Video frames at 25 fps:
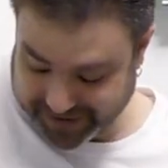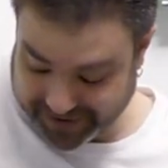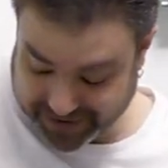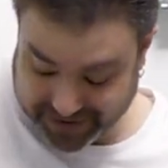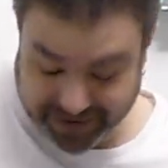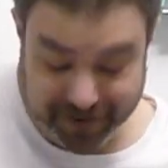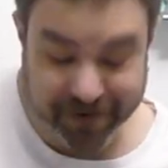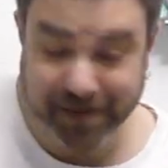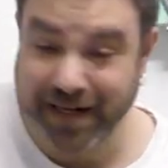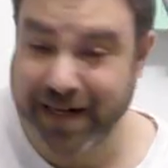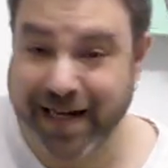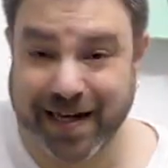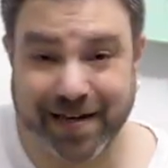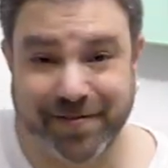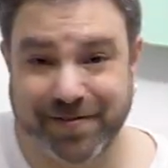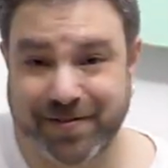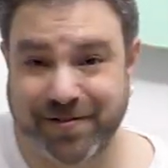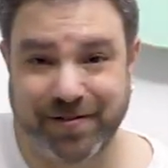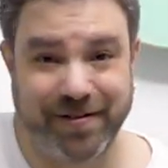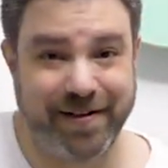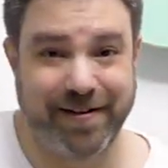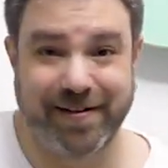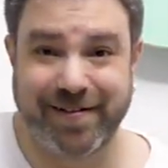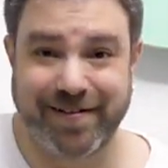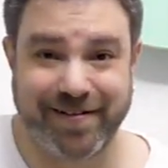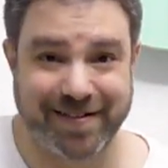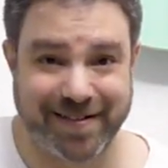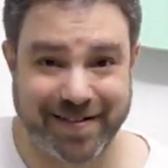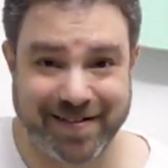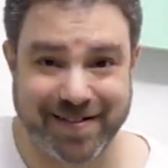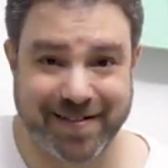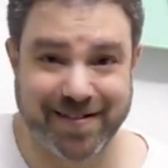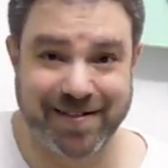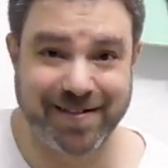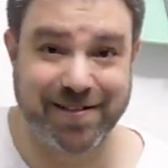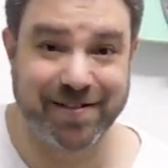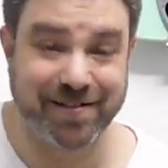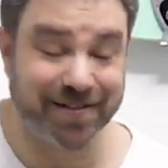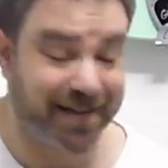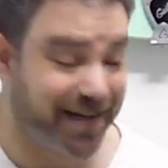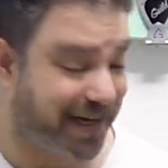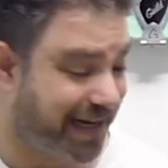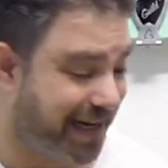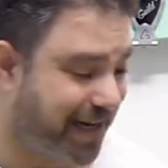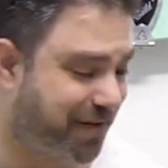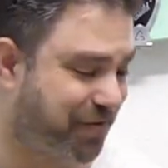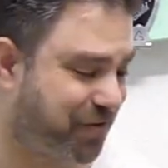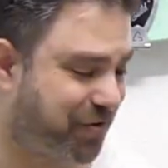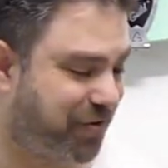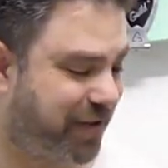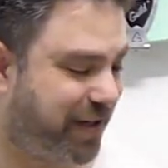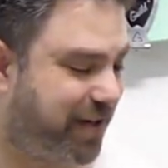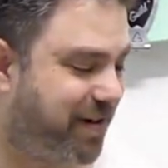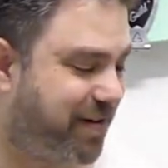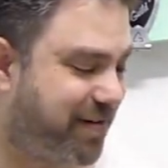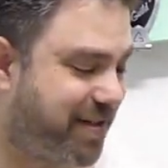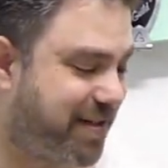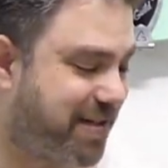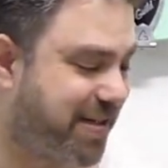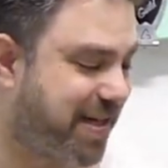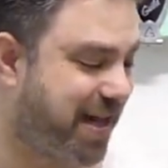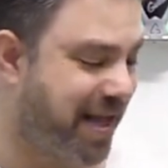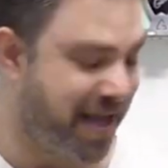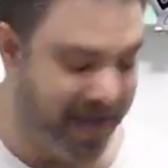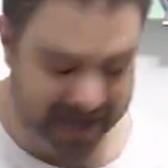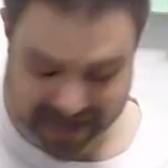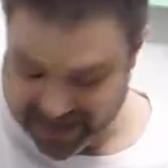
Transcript: you have to hear this. You have to hear this.